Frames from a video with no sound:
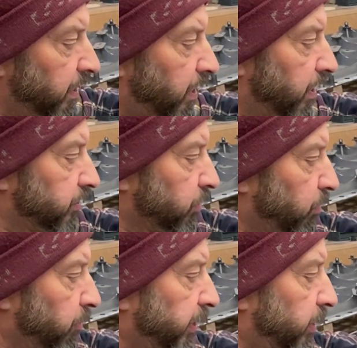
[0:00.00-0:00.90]
So
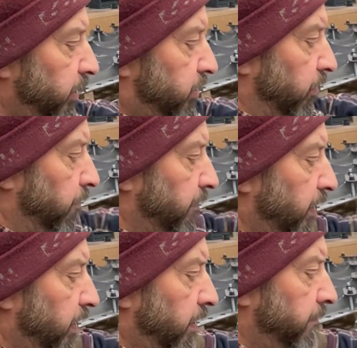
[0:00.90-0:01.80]
what are we going to do?
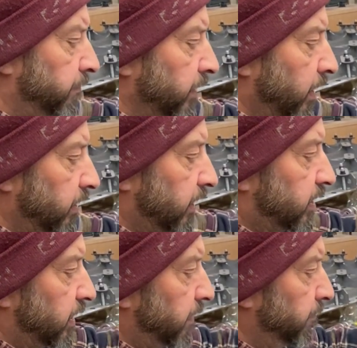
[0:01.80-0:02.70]
Let's
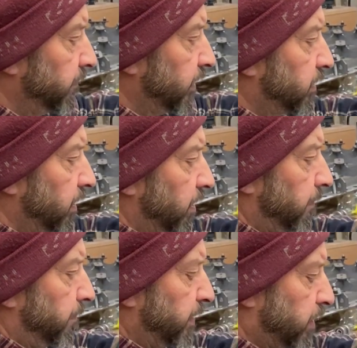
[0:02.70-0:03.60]

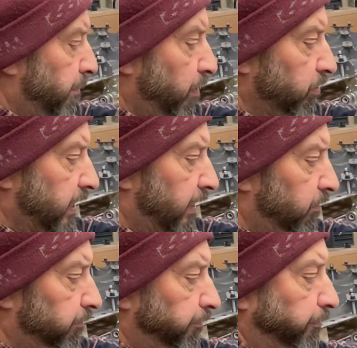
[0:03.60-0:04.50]
pick a bolt
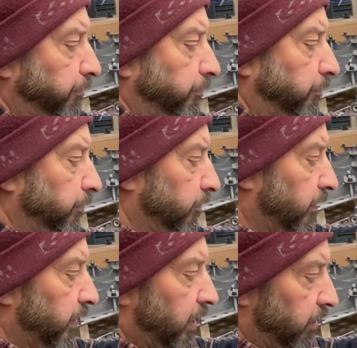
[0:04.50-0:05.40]
out.
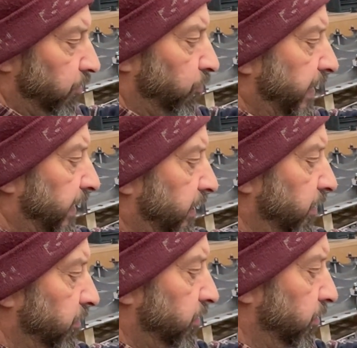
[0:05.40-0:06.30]
Got a little rag
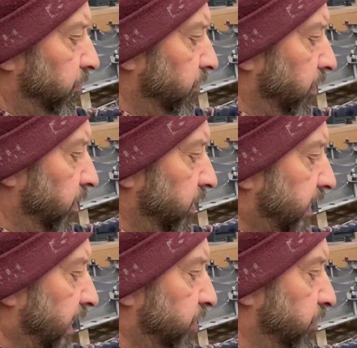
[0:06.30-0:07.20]
here too to
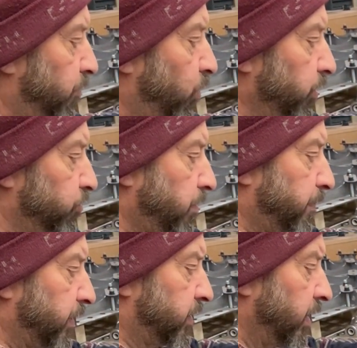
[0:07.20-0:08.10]
catch some oil
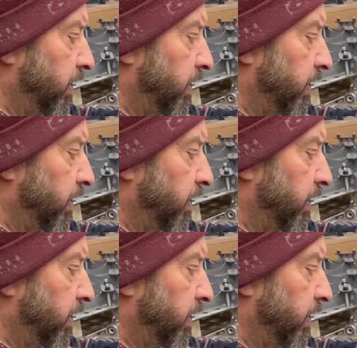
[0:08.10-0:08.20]
drippings.